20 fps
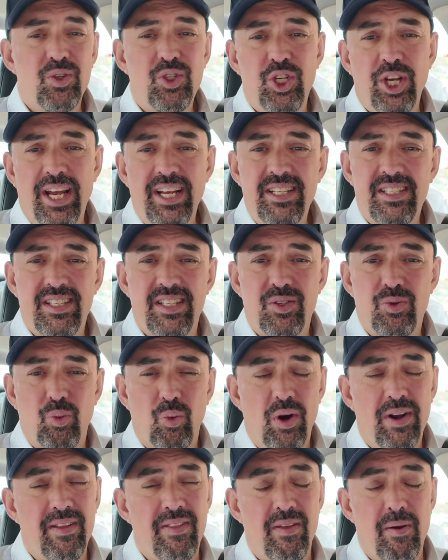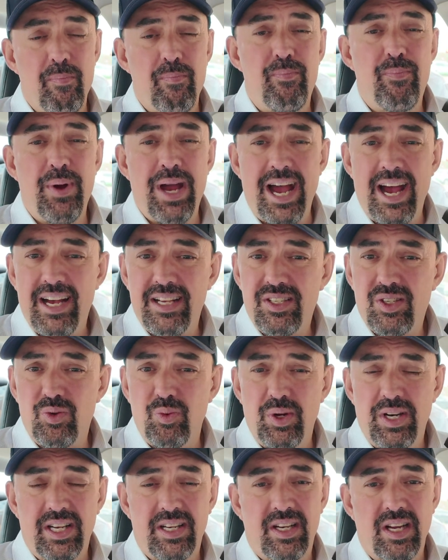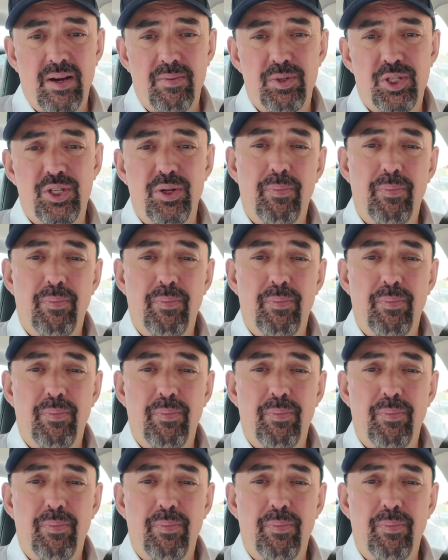Chase is one of the best when it comes